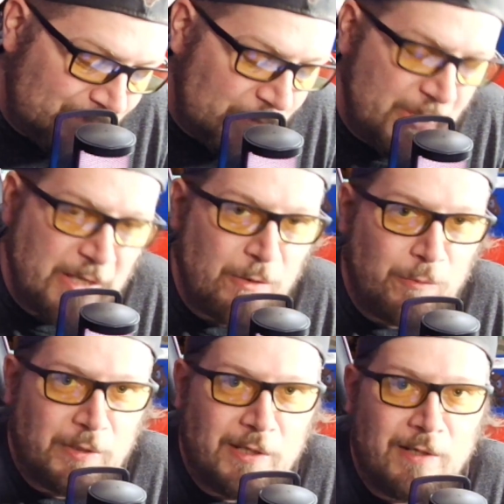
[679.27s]
They
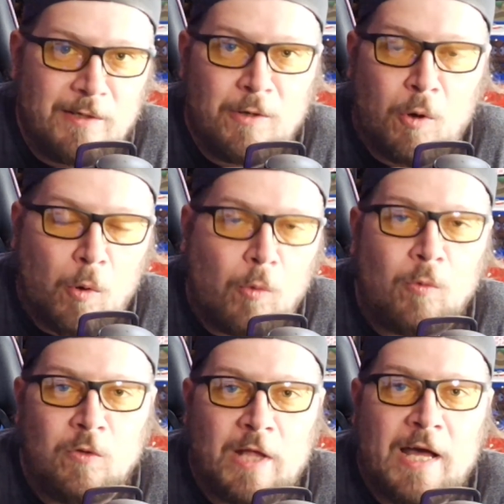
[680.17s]
don't get a
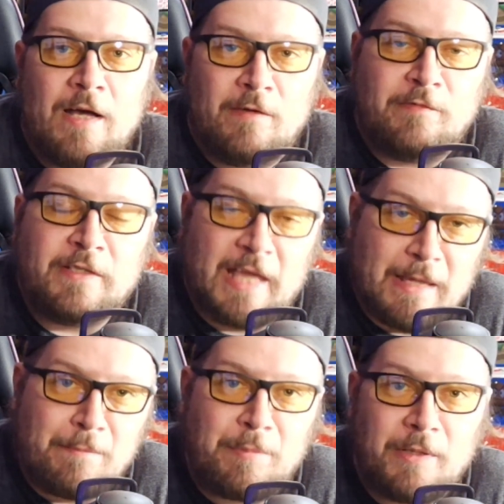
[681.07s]
whole lot of
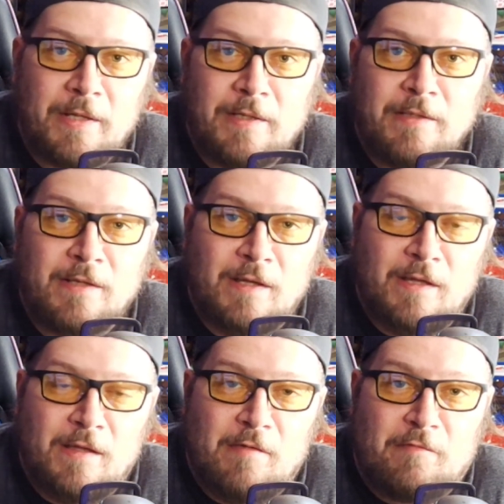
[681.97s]
gameplay
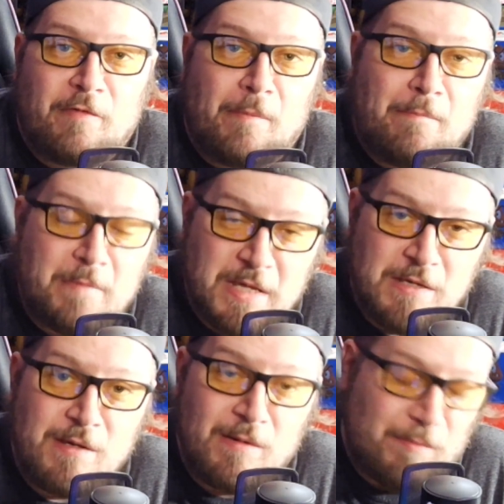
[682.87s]
from
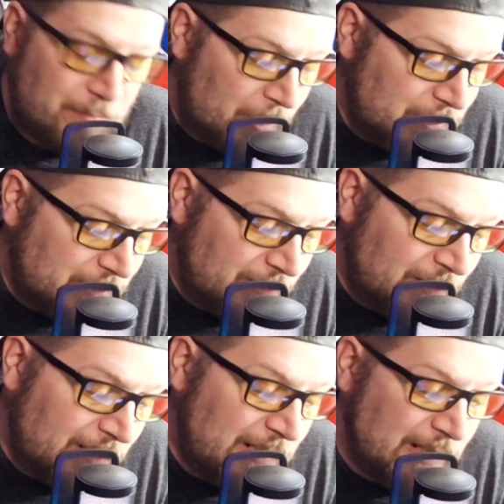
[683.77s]
me
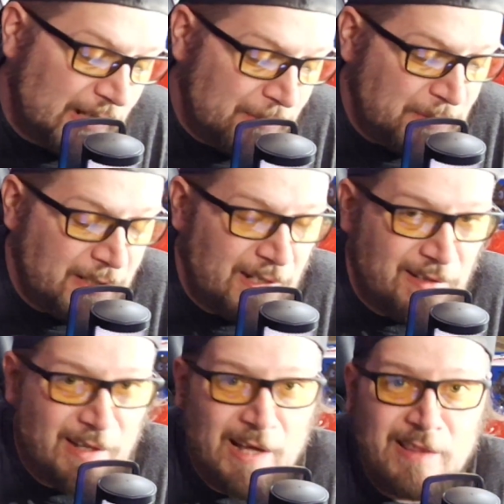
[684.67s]
personally. I mean,
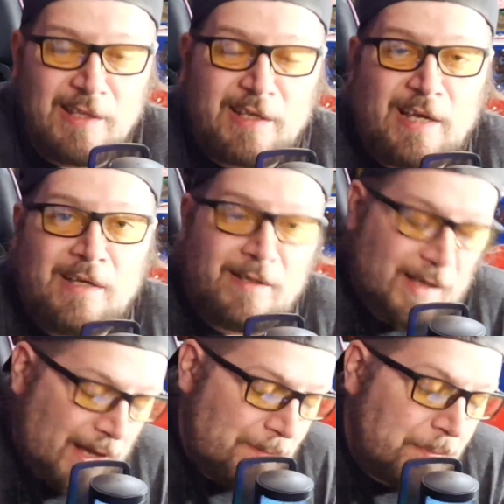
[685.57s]
I think
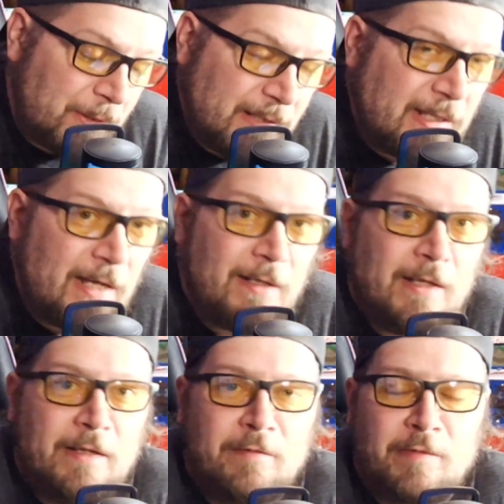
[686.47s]
I played the hell
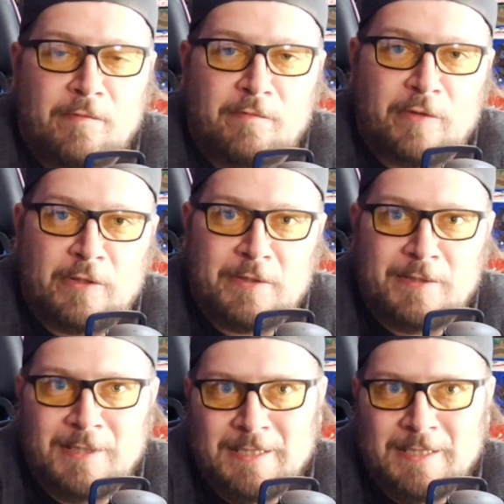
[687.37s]
out of them for